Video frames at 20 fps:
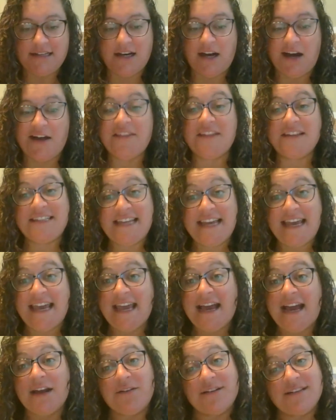On the day
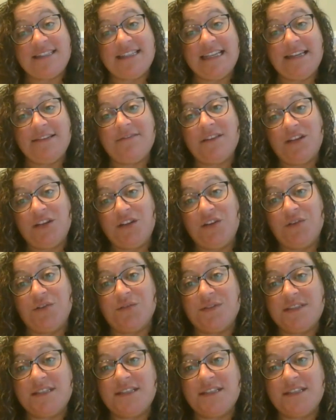I received the news,